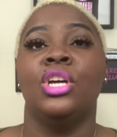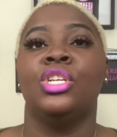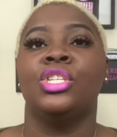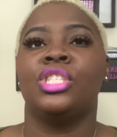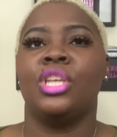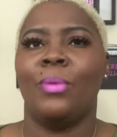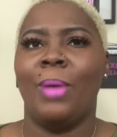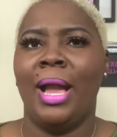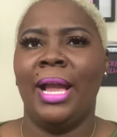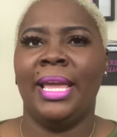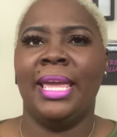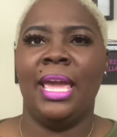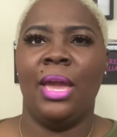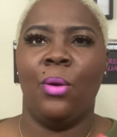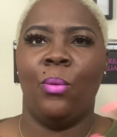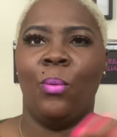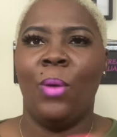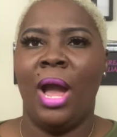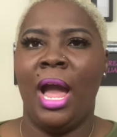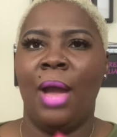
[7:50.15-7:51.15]
So I
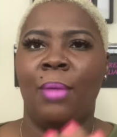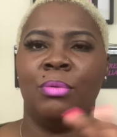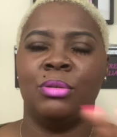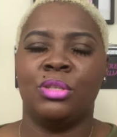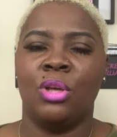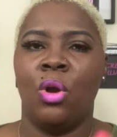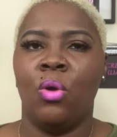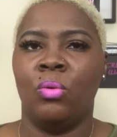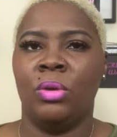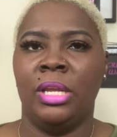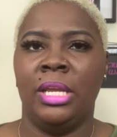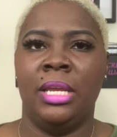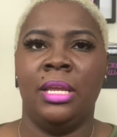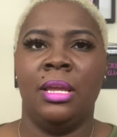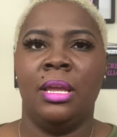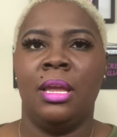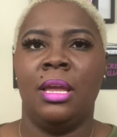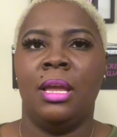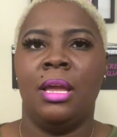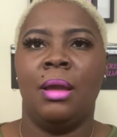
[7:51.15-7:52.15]
get why it was only
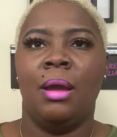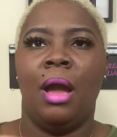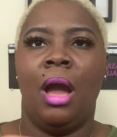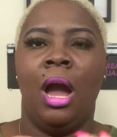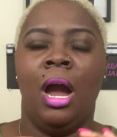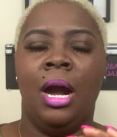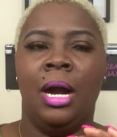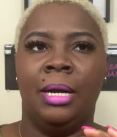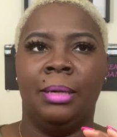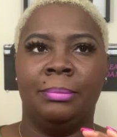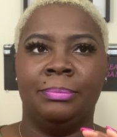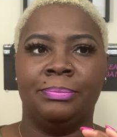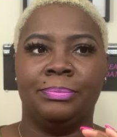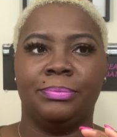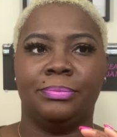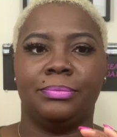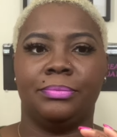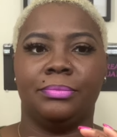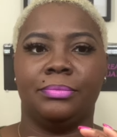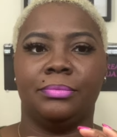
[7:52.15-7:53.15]
um,
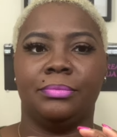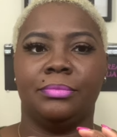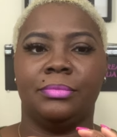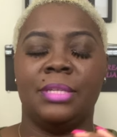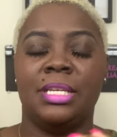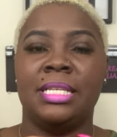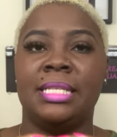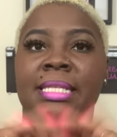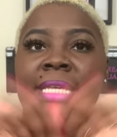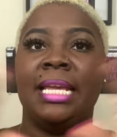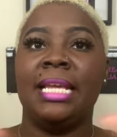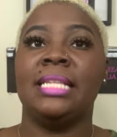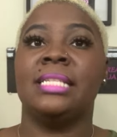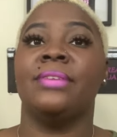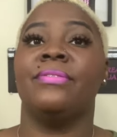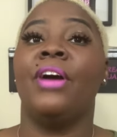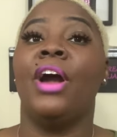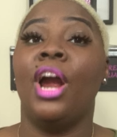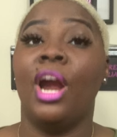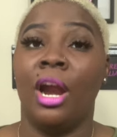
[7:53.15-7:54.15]
scenes
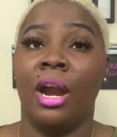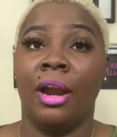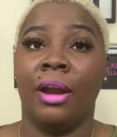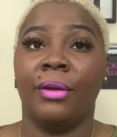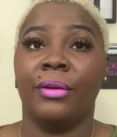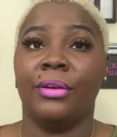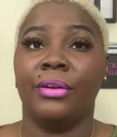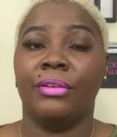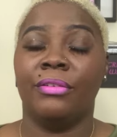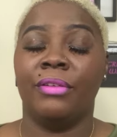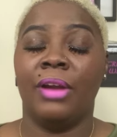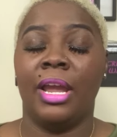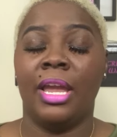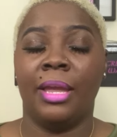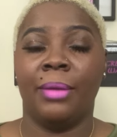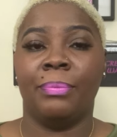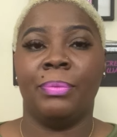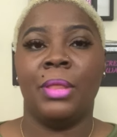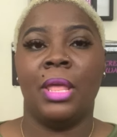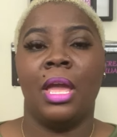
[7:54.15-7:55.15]
of her,
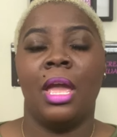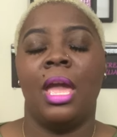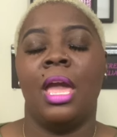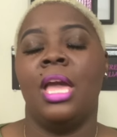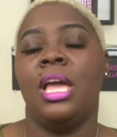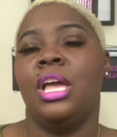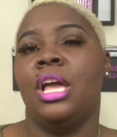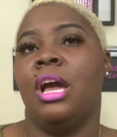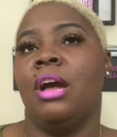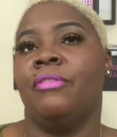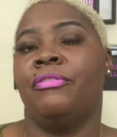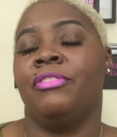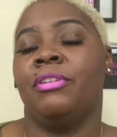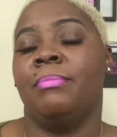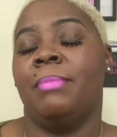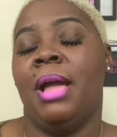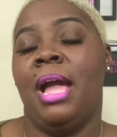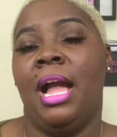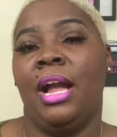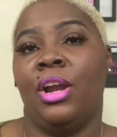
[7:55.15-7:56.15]
right?
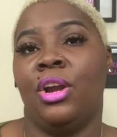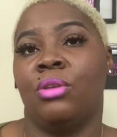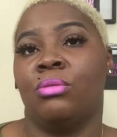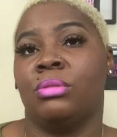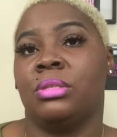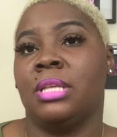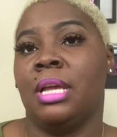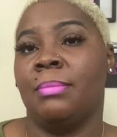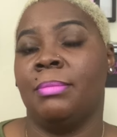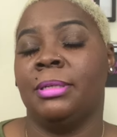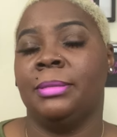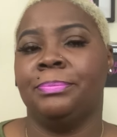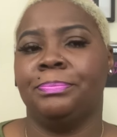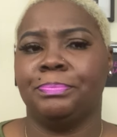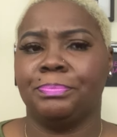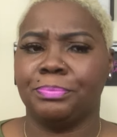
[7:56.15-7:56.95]
From Hot Girl Summer.